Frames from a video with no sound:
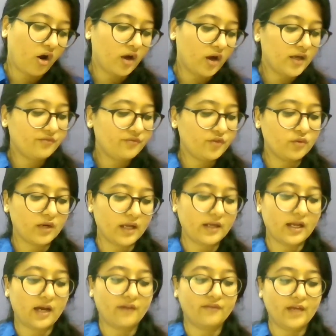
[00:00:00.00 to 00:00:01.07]
or if you
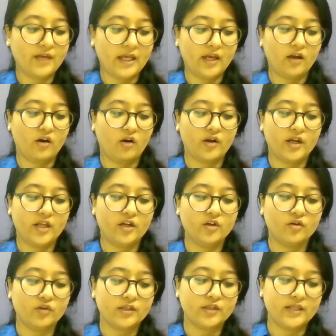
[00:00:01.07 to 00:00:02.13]
run away or
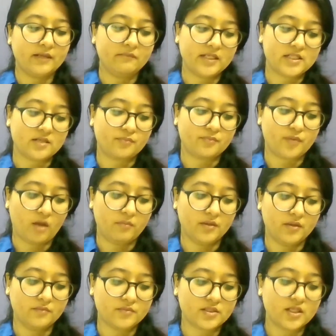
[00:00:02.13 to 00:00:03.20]
ignore their mental
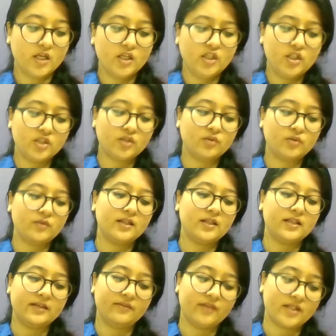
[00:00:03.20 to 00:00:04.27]
problems, you will
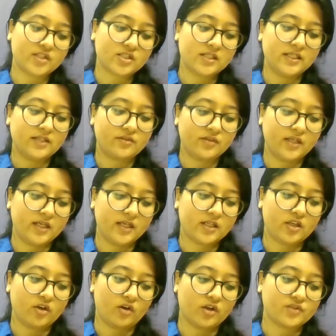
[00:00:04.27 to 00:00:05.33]
eventually
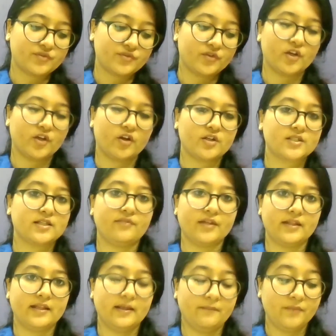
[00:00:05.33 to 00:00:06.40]
create chaos for yourself
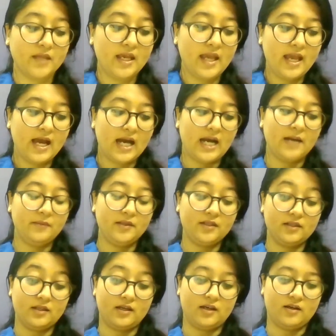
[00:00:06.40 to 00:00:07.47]
and them. I
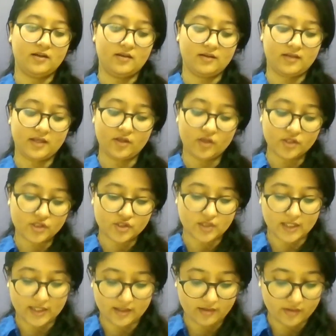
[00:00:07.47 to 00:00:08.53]
mean, cannot
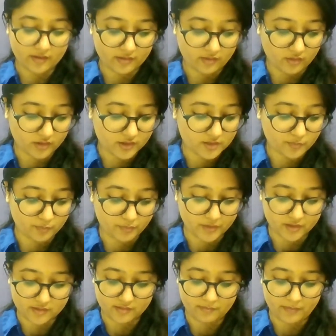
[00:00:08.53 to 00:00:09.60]
share here on this
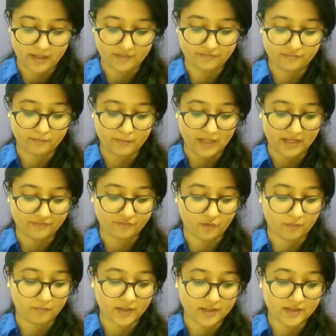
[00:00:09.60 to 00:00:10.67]
personal
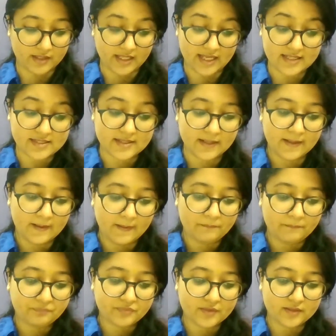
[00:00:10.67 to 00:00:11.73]
platform, but yes,
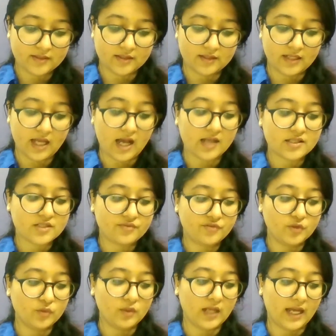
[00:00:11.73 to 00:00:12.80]
the last
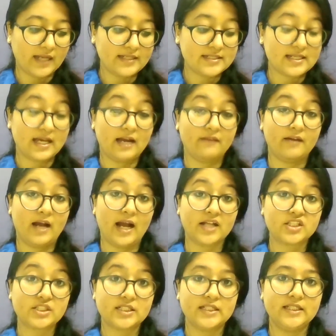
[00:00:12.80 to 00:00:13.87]
few lines I've
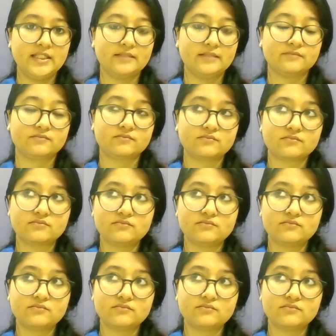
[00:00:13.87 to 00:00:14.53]
actually